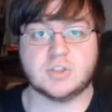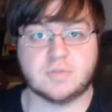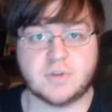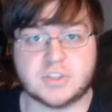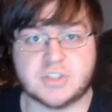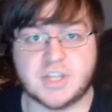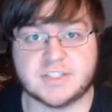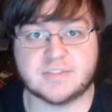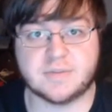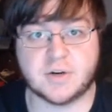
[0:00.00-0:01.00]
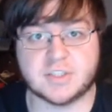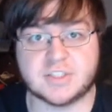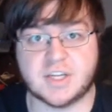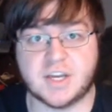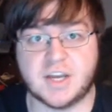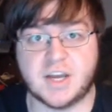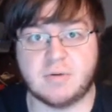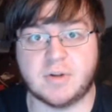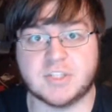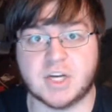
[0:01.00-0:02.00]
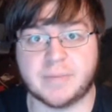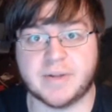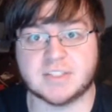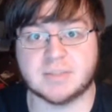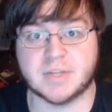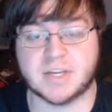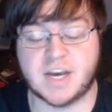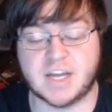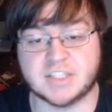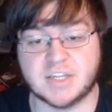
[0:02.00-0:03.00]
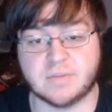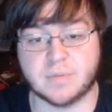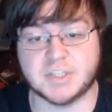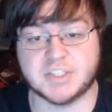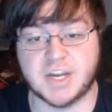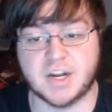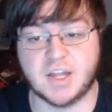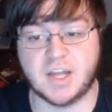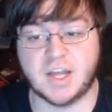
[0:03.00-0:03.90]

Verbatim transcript: So first things first, uh, I want to talk about some of the content for my channel.